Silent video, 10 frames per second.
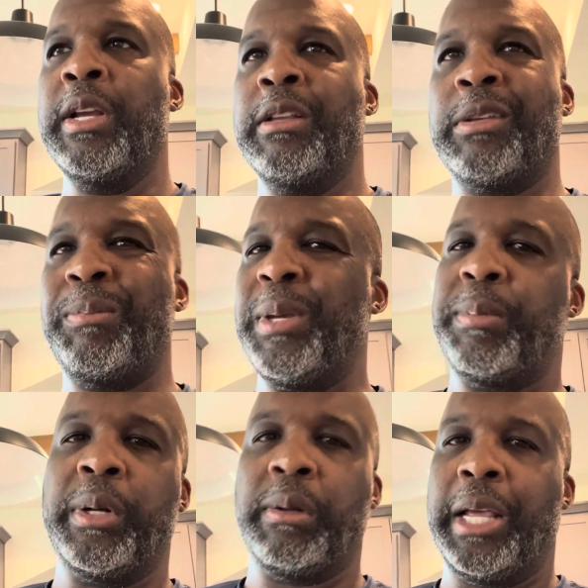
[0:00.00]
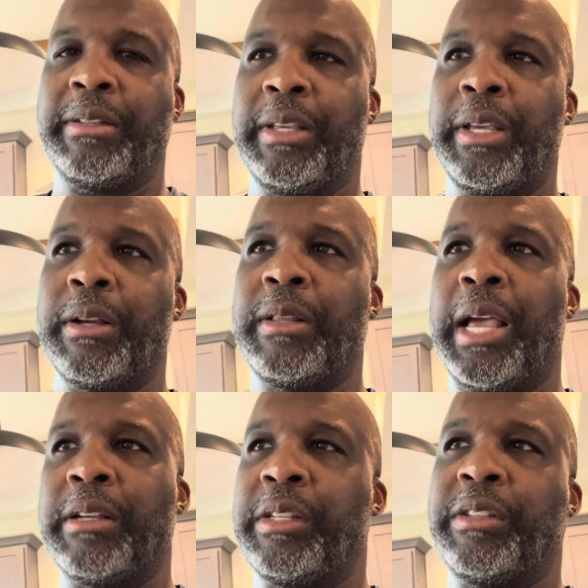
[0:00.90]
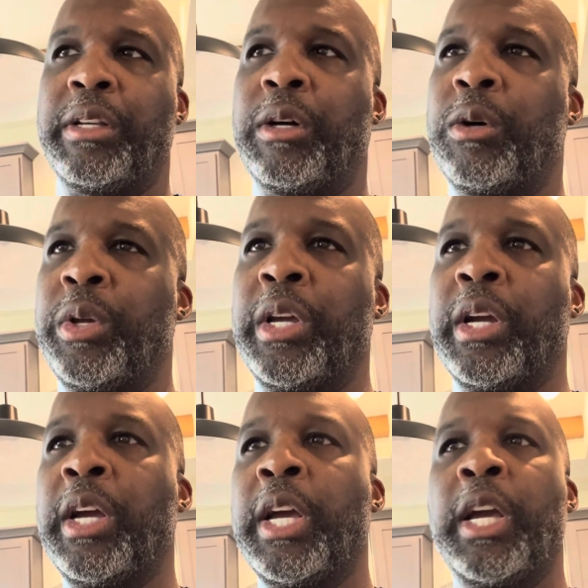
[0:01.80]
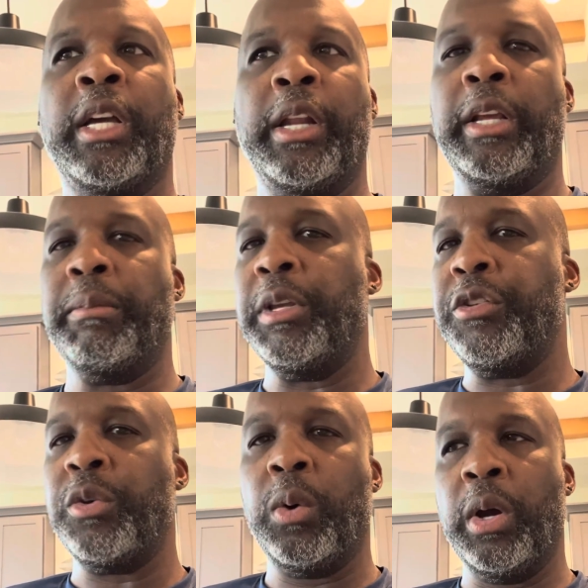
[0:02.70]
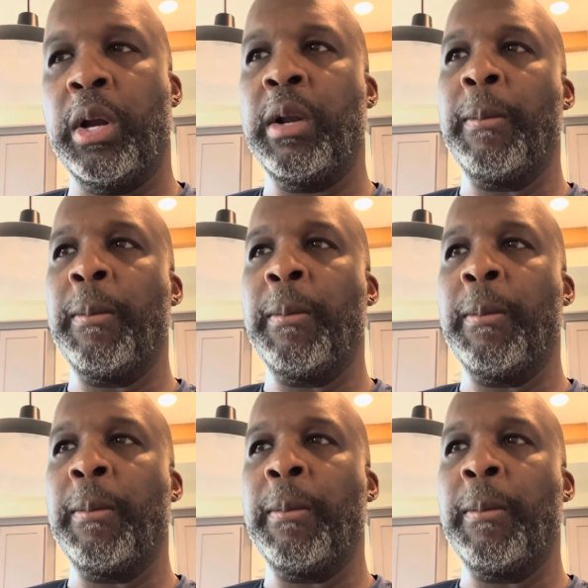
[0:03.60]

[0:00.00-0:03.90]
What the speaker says: Some people don't like to hear that because they say, oh, you're cutting me short